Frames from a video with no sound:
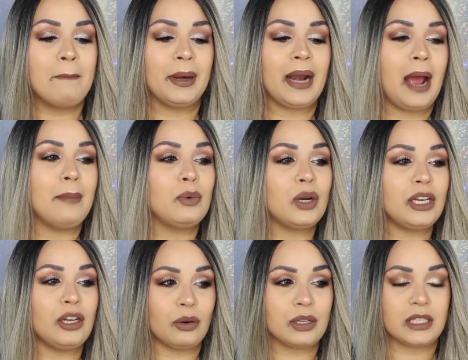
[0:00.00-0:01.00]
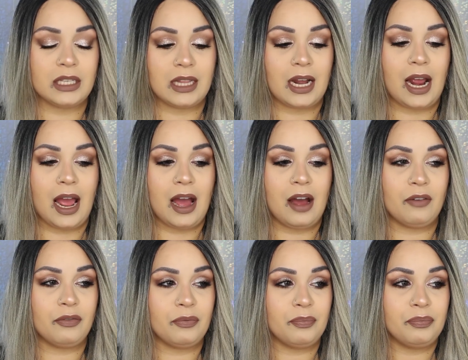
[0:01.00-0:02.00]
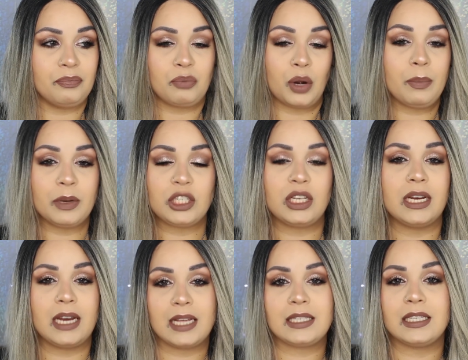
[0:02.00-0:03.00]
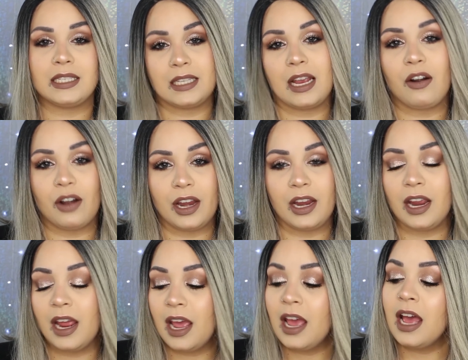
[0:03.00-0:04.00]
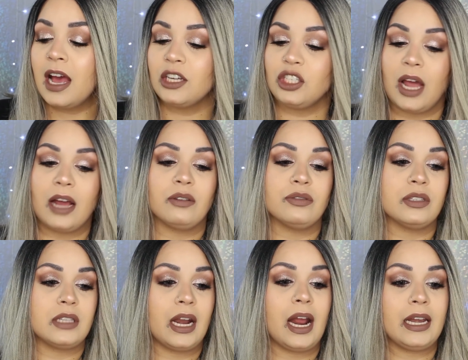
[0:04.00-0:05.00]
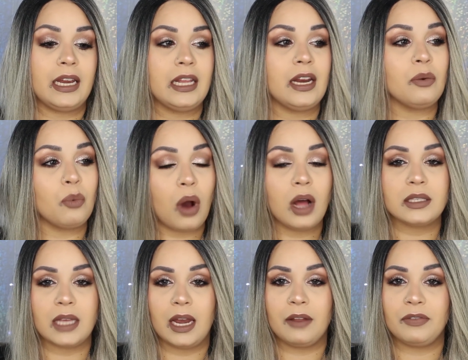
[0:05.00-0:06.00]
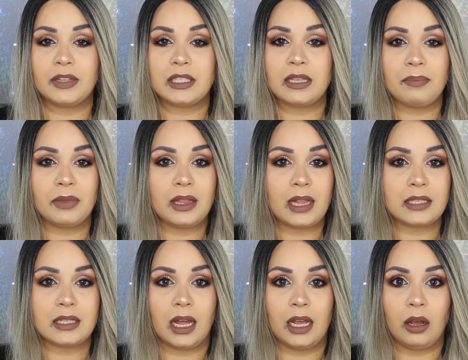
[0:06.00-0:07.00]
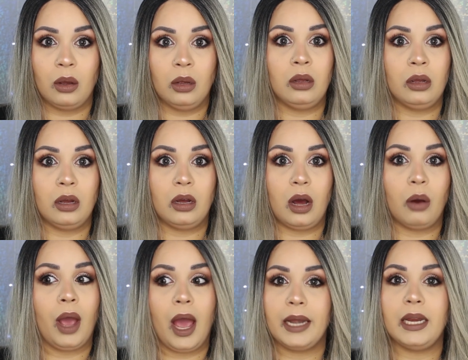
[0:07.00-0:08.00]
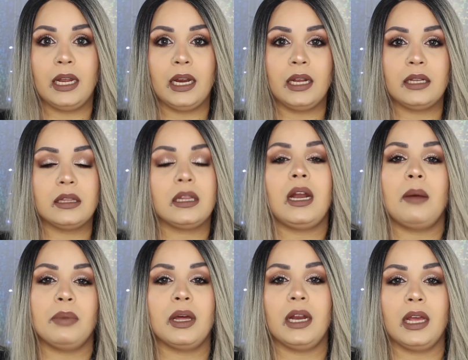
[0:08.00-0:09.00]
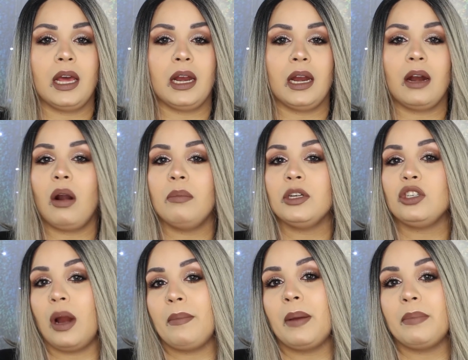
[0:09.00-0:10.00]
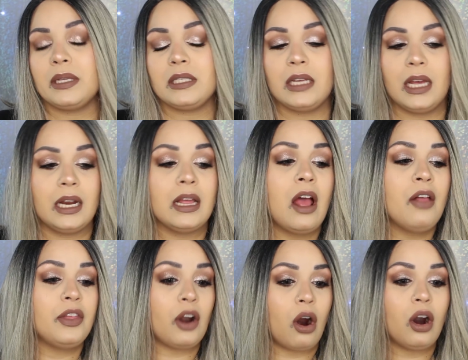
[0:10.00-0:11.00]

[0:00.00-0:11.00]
but I'm really noticing that I have pretty much the necessary shadows that I need and want. And if it's something that's like okay, I need it, then I'm gonna get it. I'm gonna try my best to get it. There